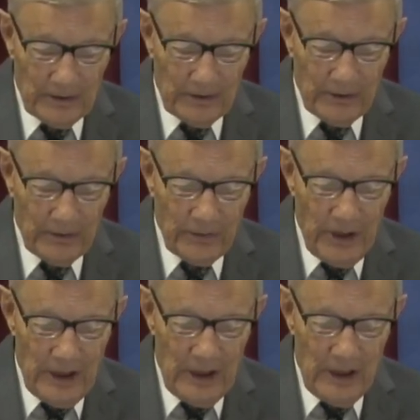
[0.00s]
the
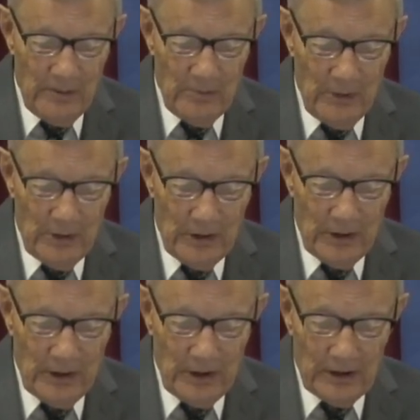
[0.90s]
theme,
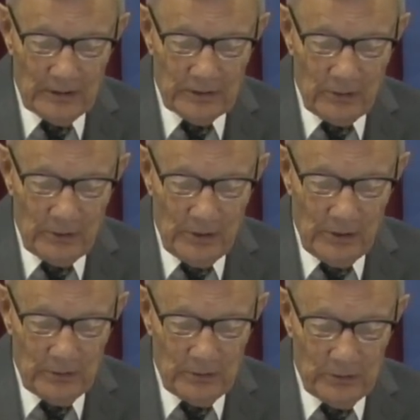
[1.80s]
so we
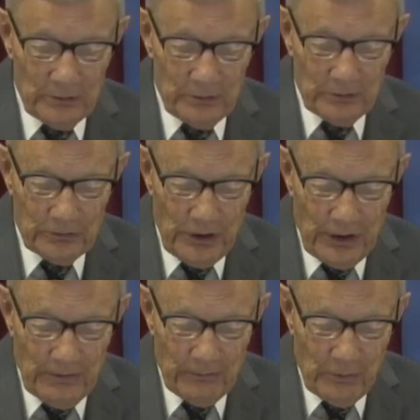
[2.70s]
don't lose
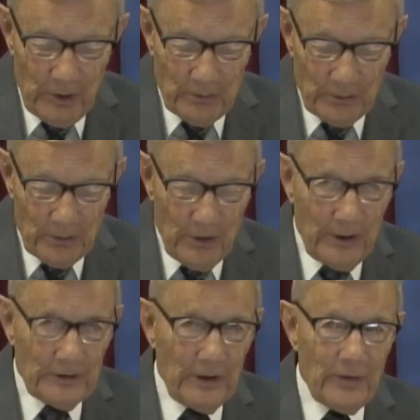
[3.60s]
sight of where we're
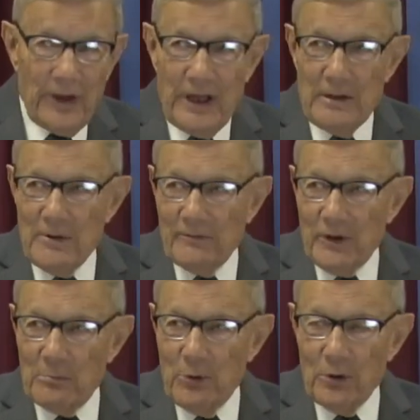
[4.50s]
going, the theme
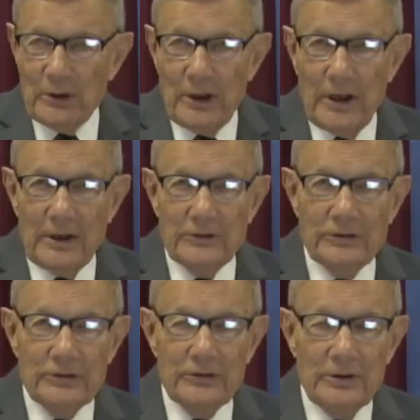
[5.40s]
of the book
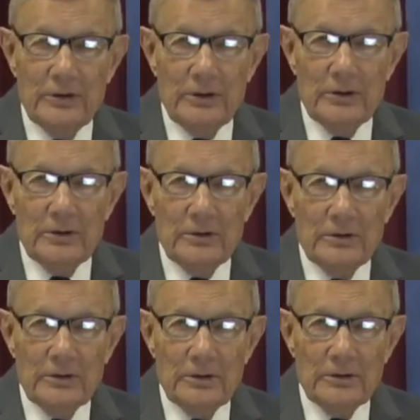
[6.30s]
is
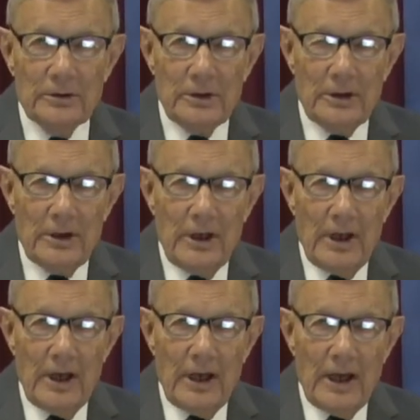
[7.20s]
suffering.
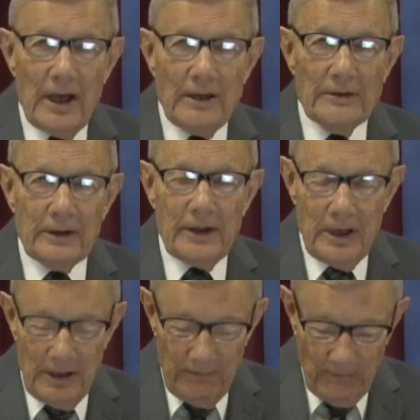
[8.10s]
And the
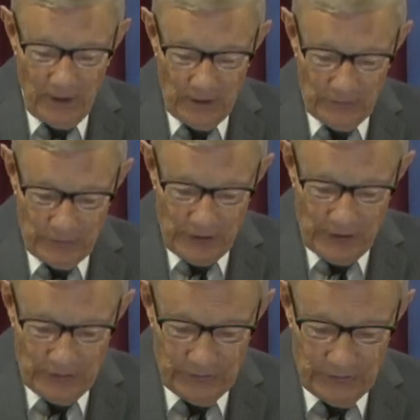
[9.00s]
key verse
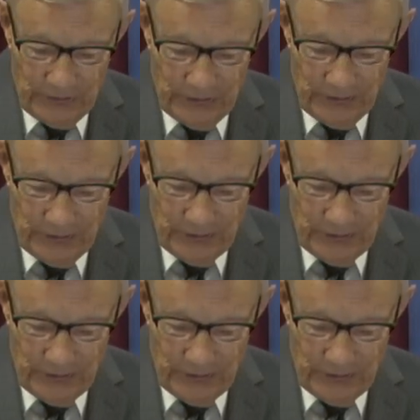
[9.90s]
is